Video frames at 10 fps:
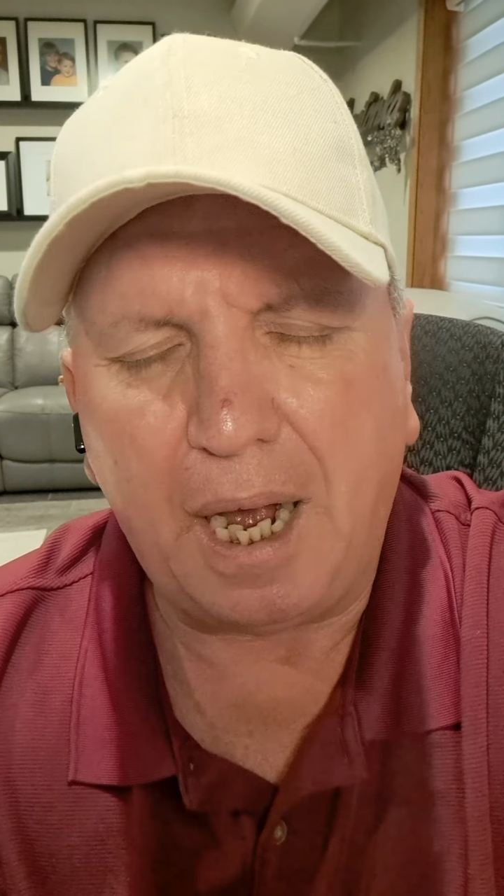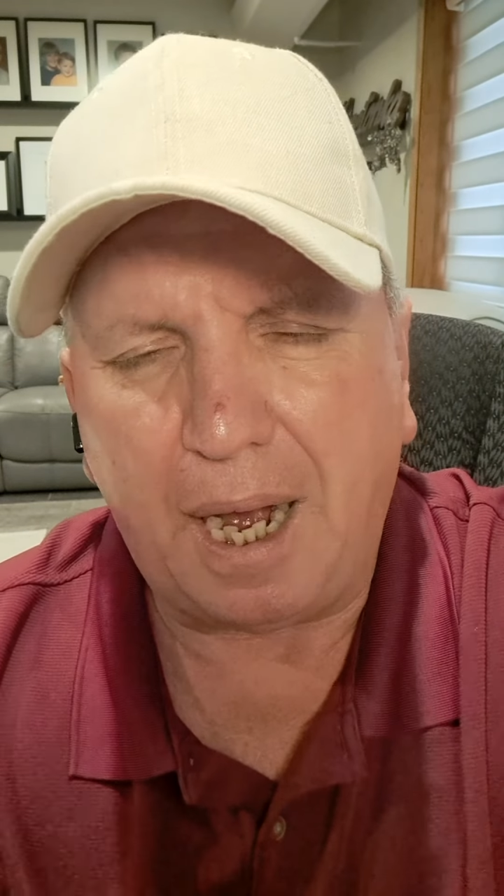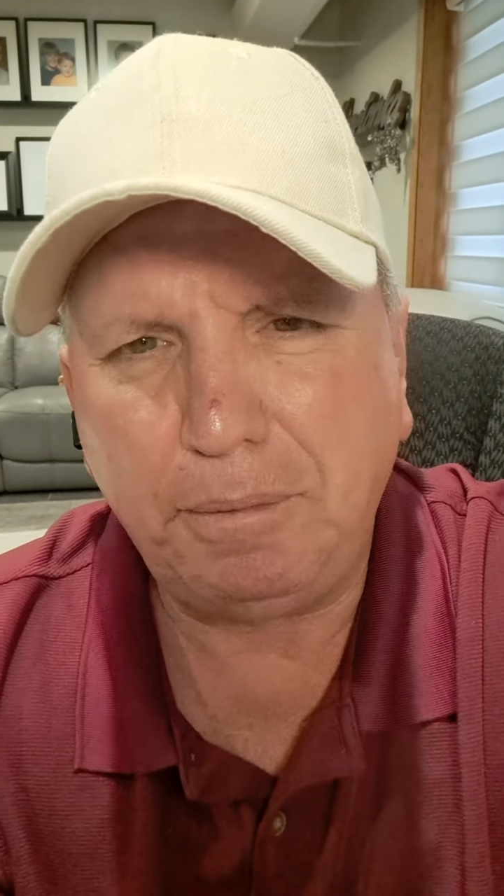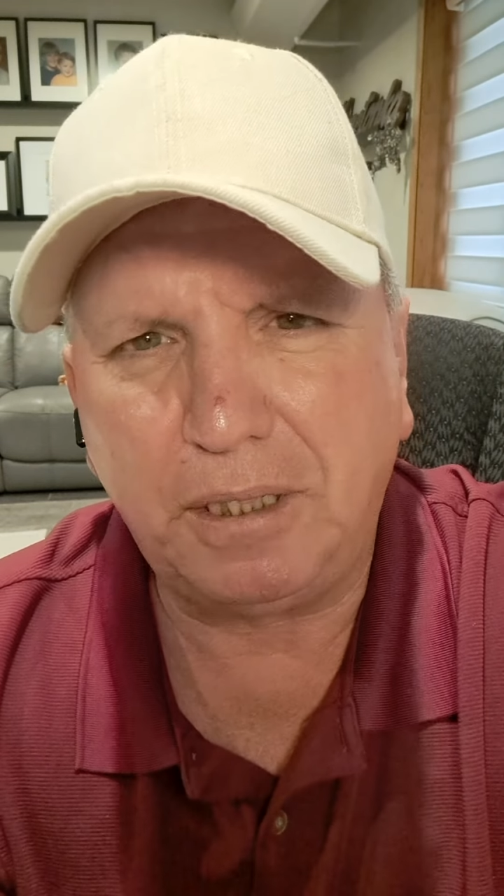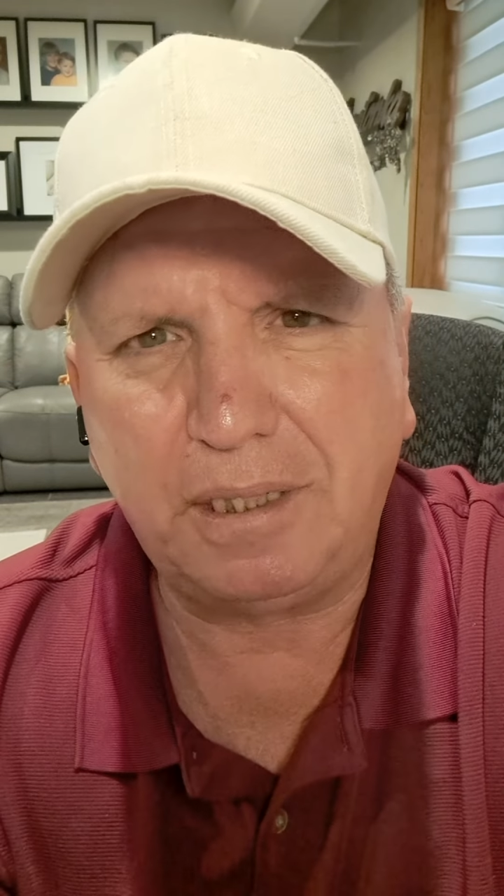
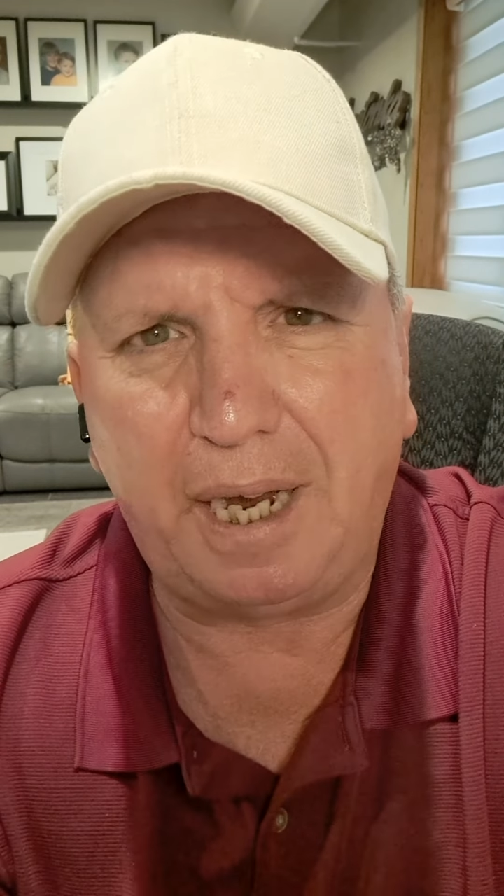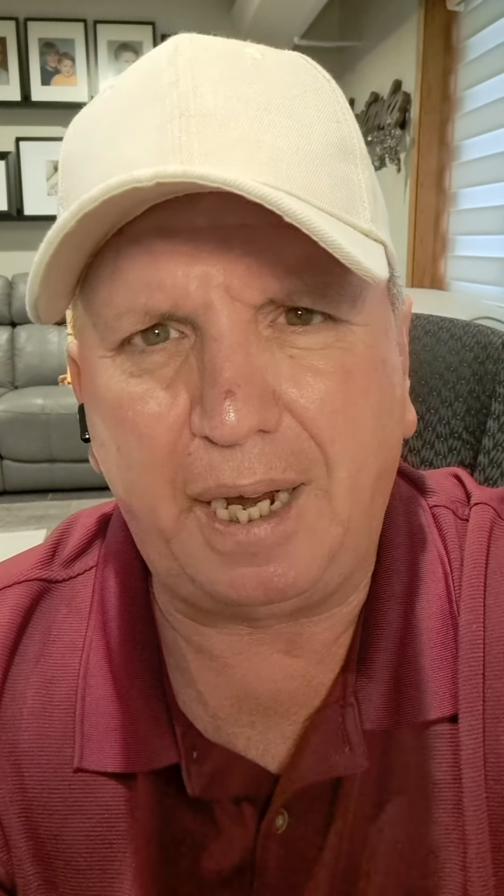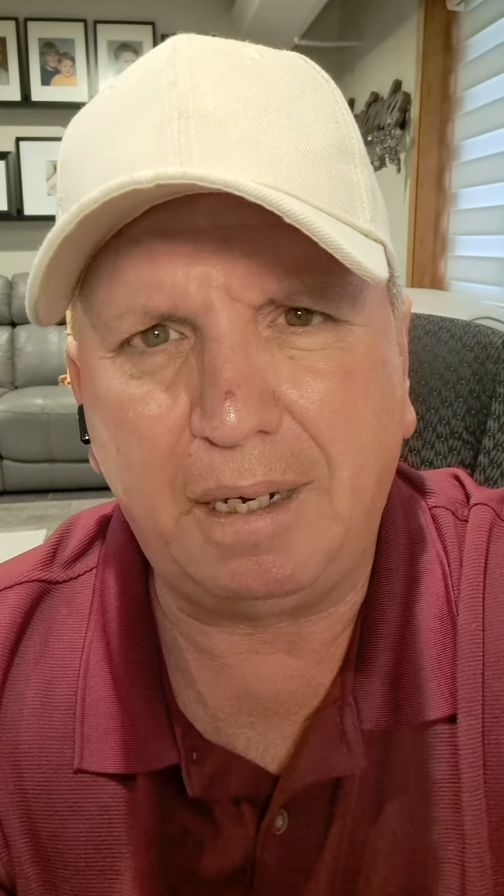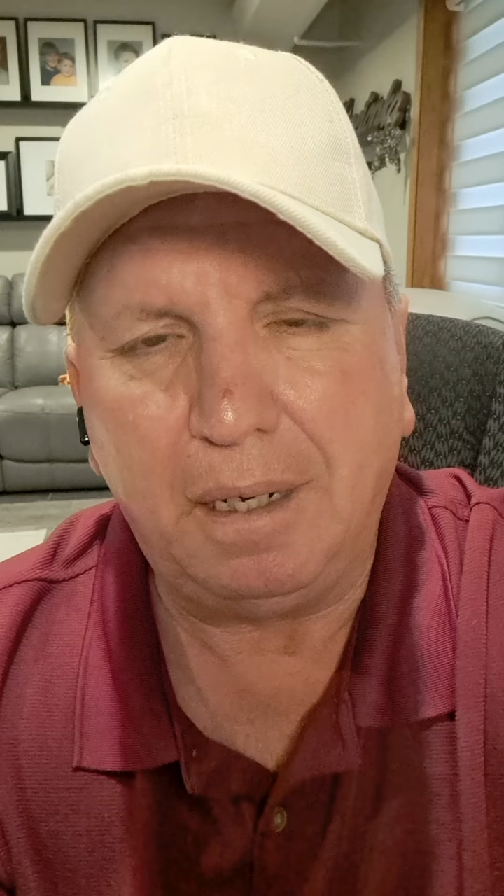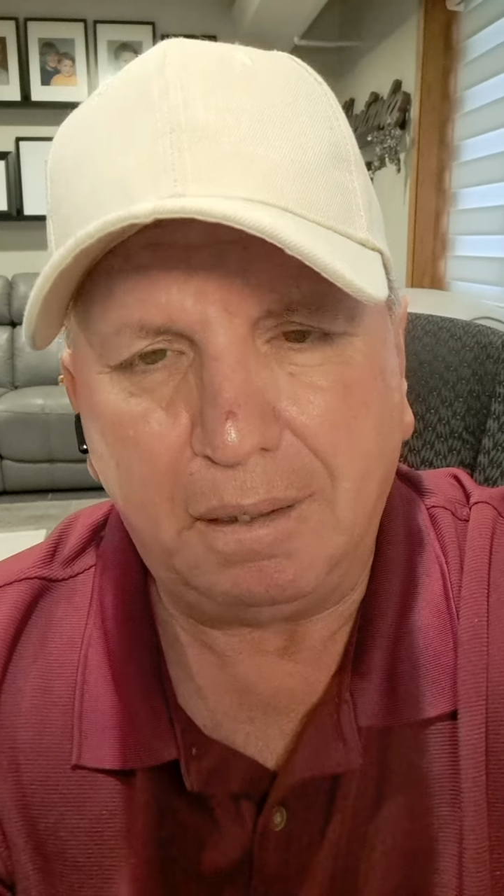I'm just
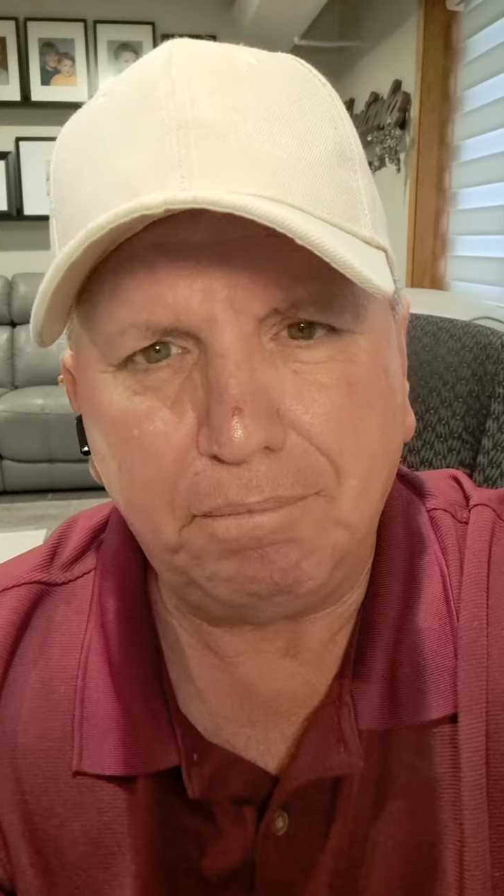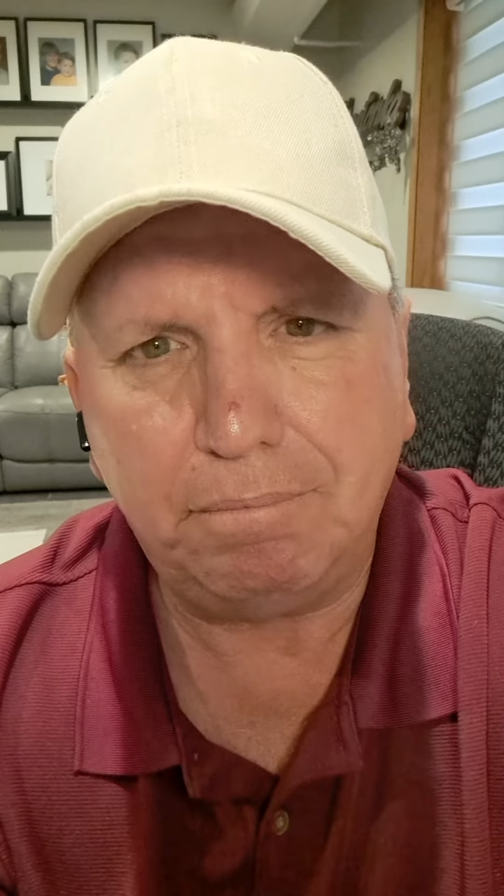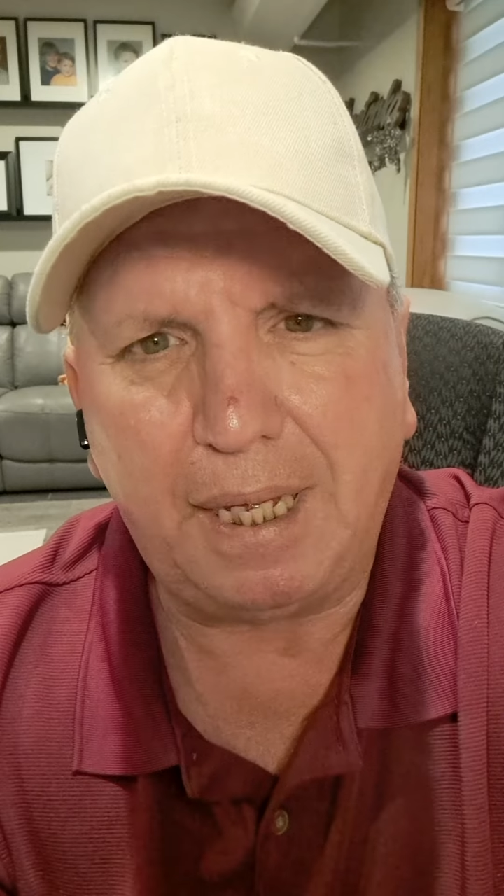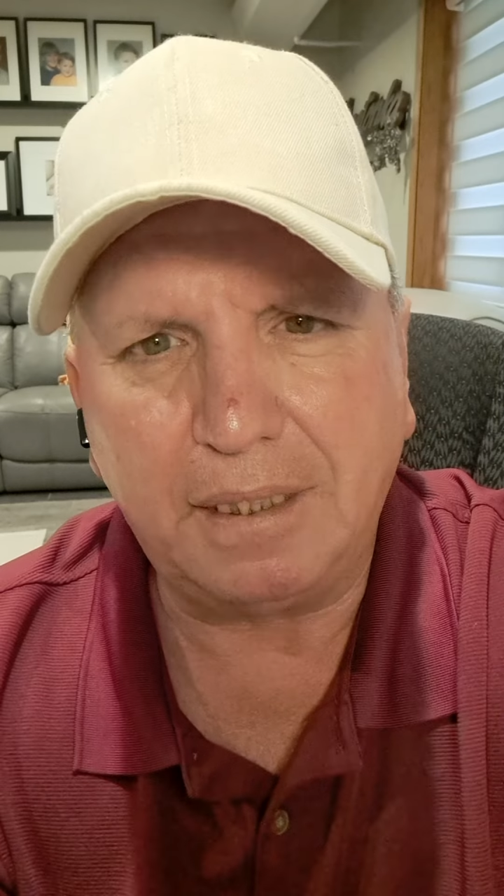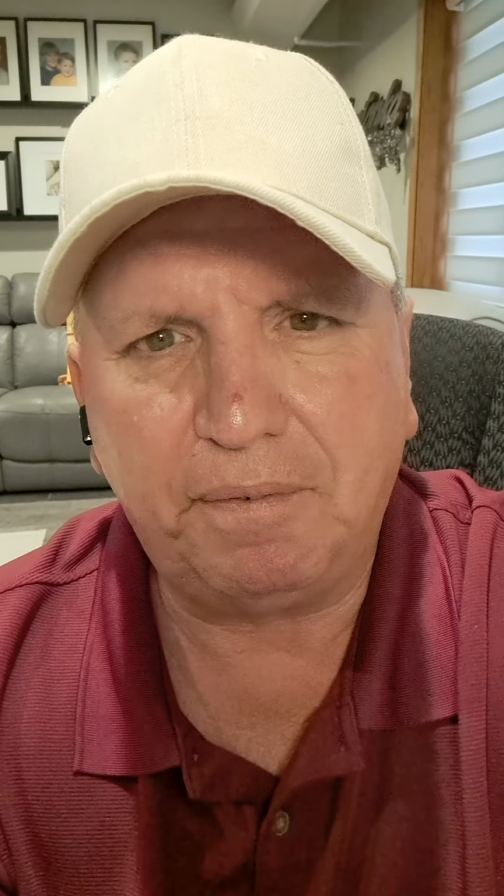saying
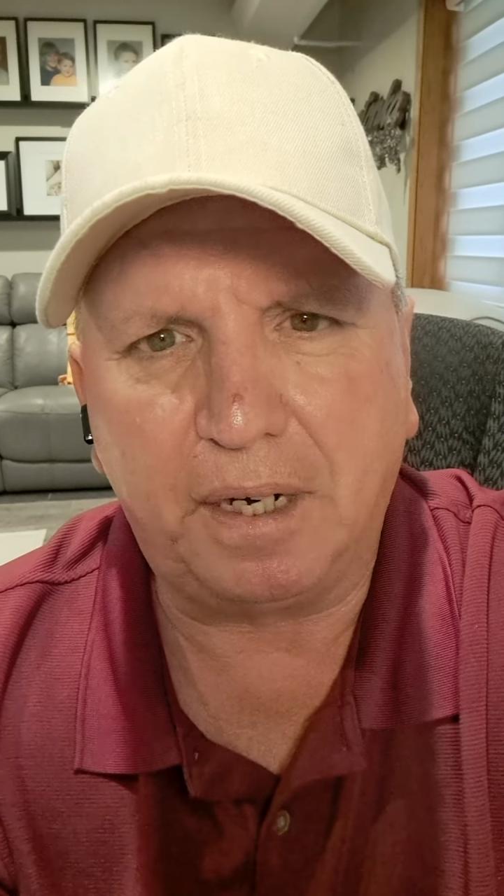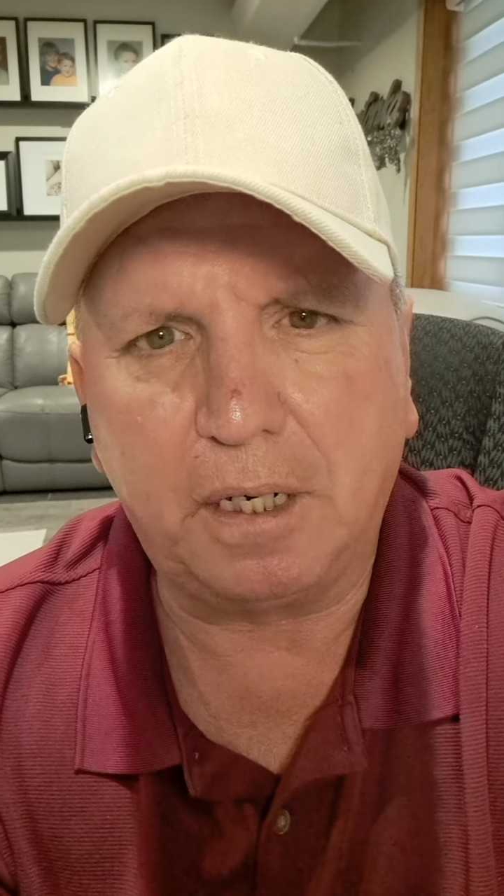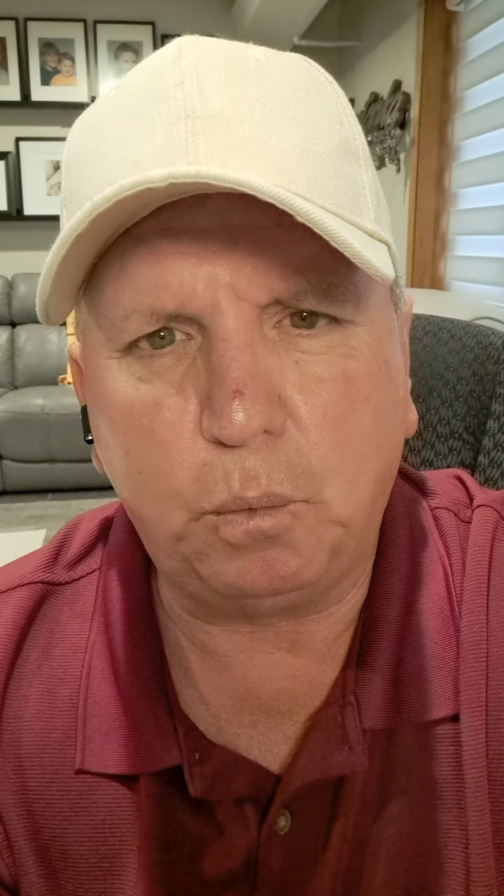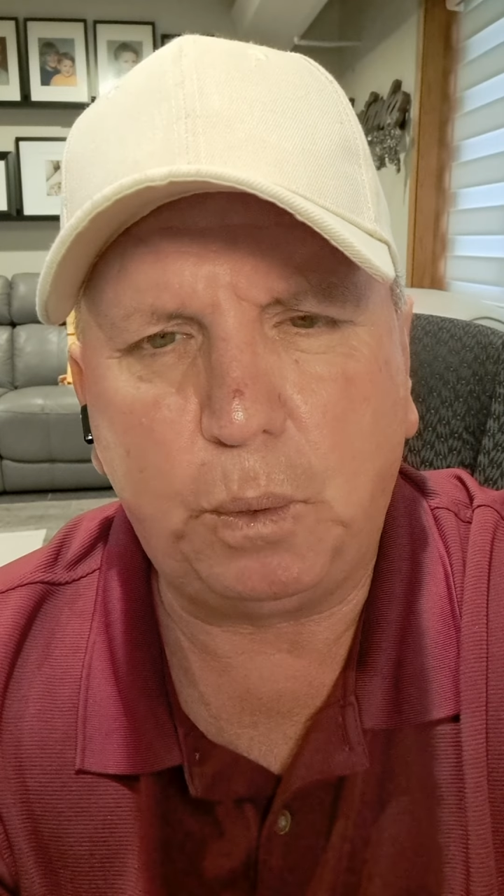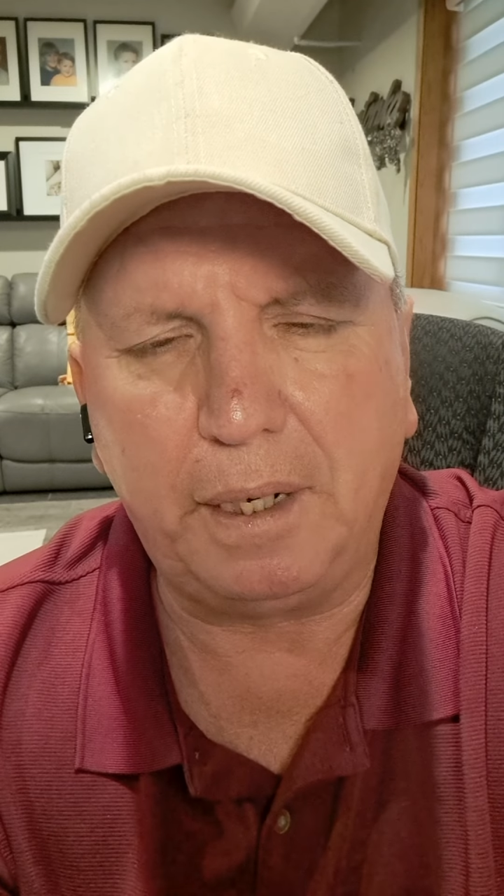that's
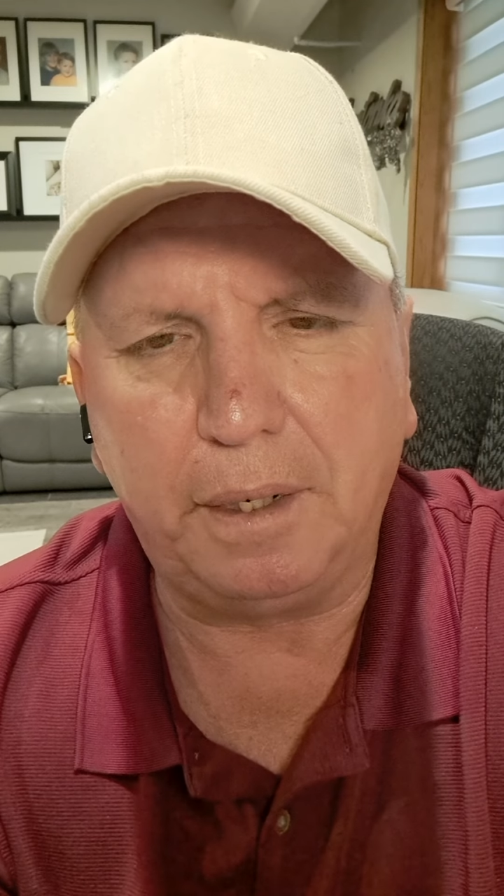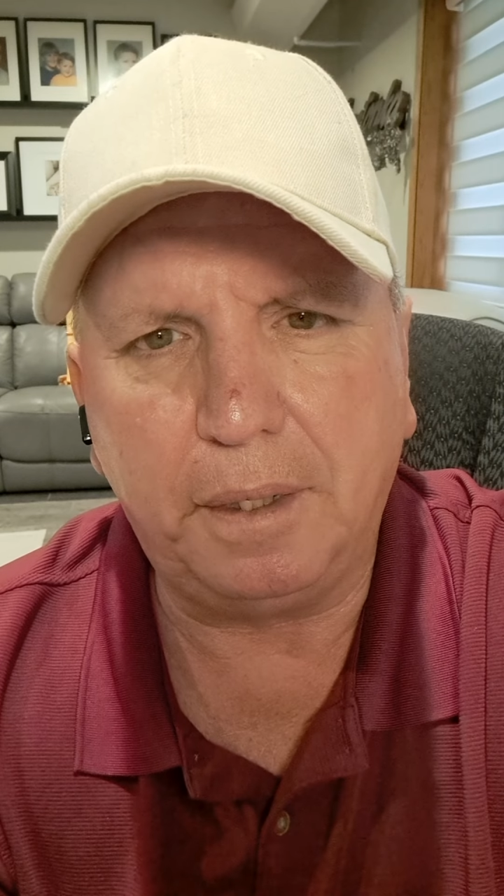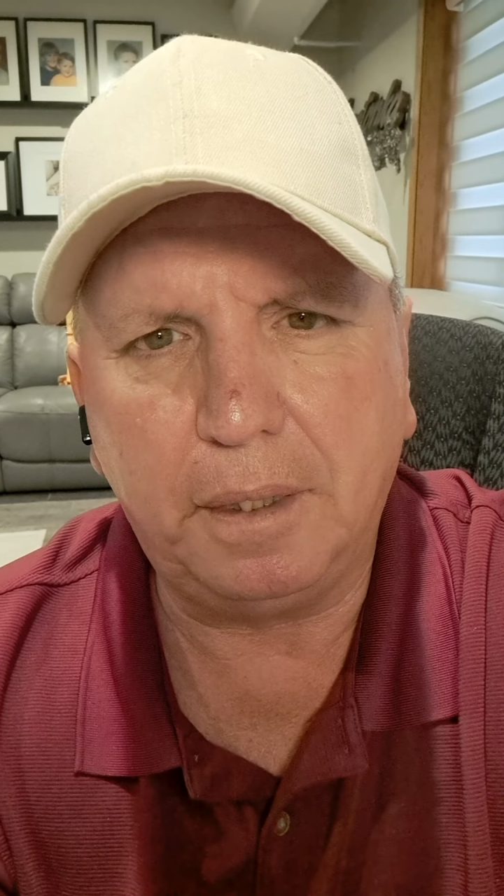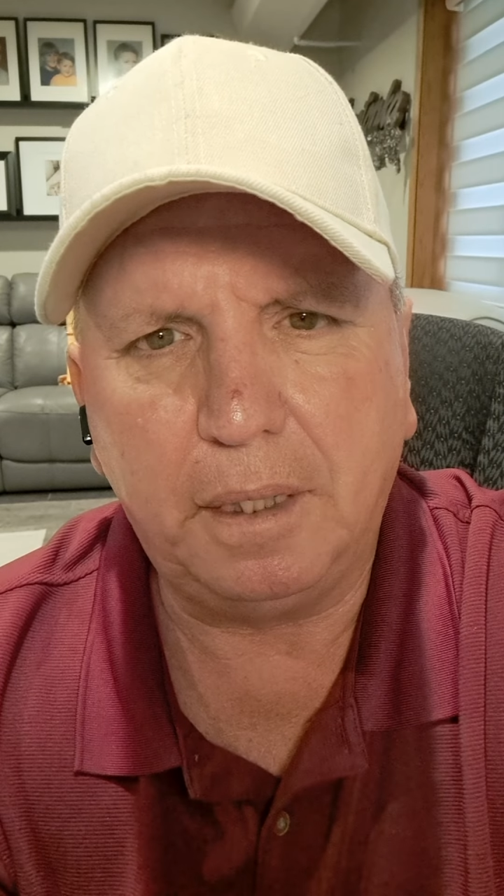fucking weird.